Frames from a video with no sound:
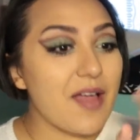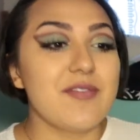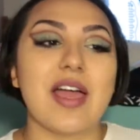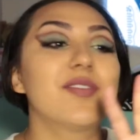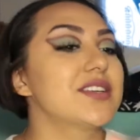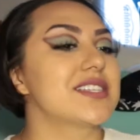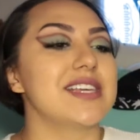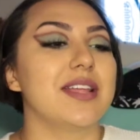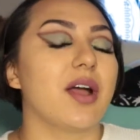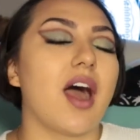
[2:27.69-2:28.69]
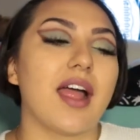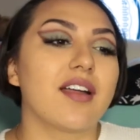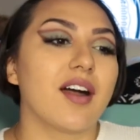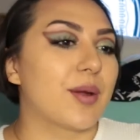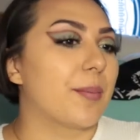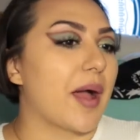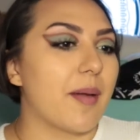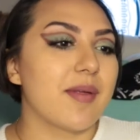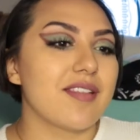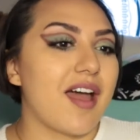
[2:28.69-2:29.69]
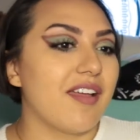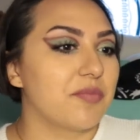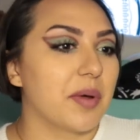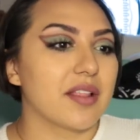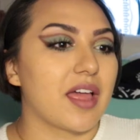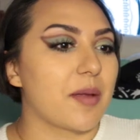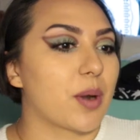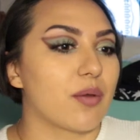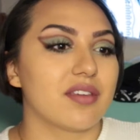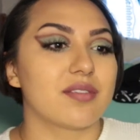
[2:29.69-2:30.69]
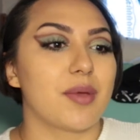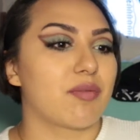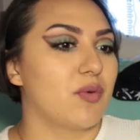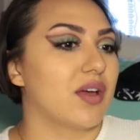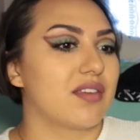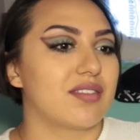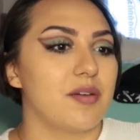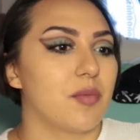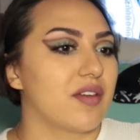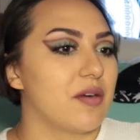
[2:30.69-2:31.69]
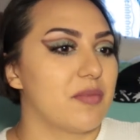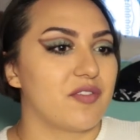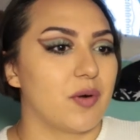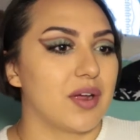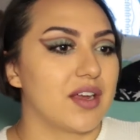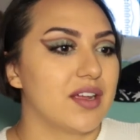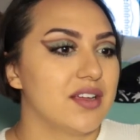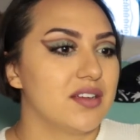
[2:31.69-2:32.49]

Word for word: I've never seen iKON or Bobby live, but like, bro, this makes me want to see it more than before.